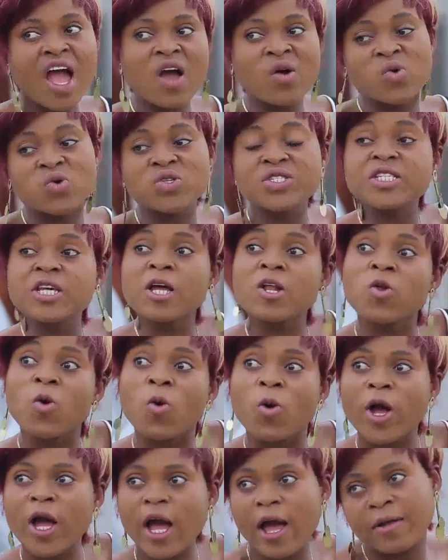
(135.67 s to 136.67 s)
I go tell
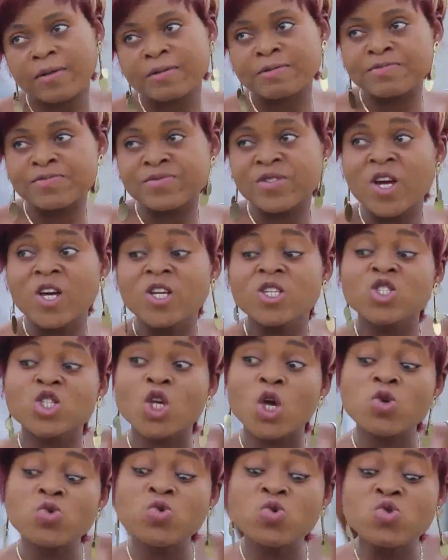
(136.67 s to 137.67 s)
Oga.
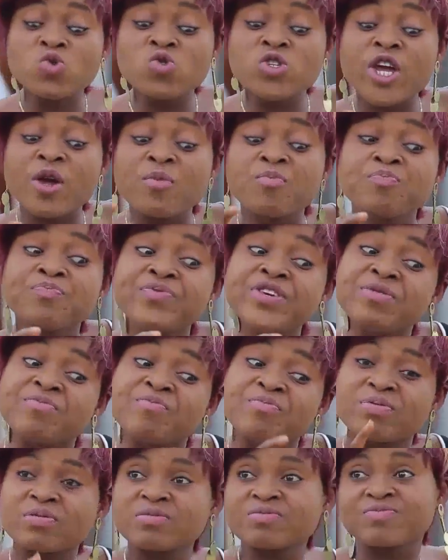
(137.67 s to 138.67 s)
Say you dey
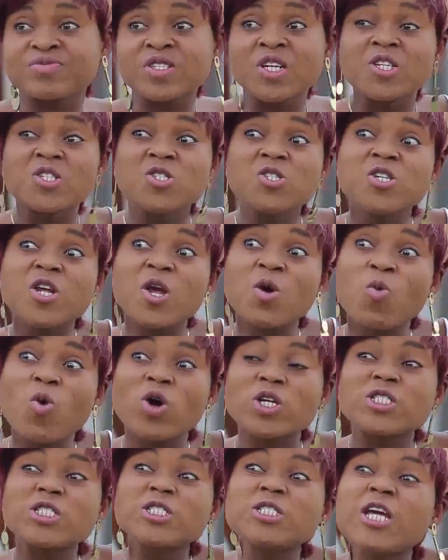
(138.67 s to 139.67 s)
peep. You dey
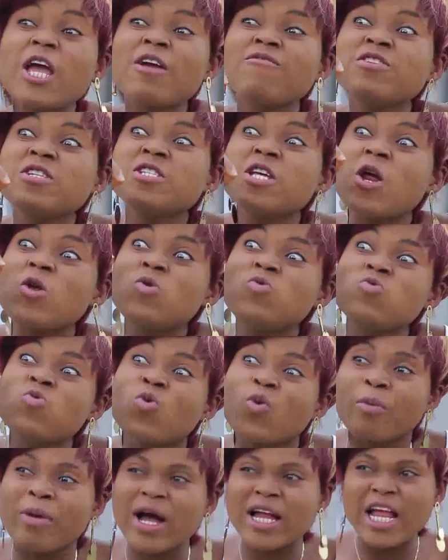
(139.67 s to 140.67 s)
watch. You dey even dey
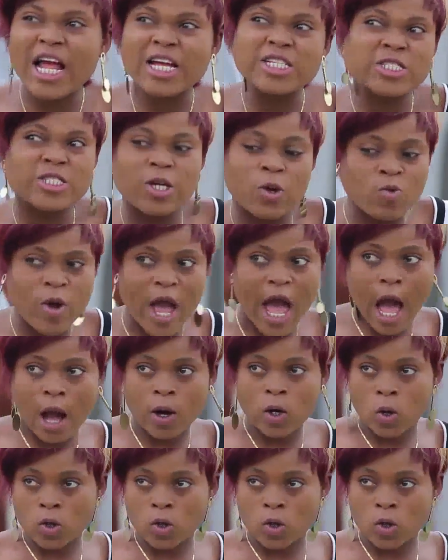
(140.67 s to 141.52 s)
look madam. She dey wear her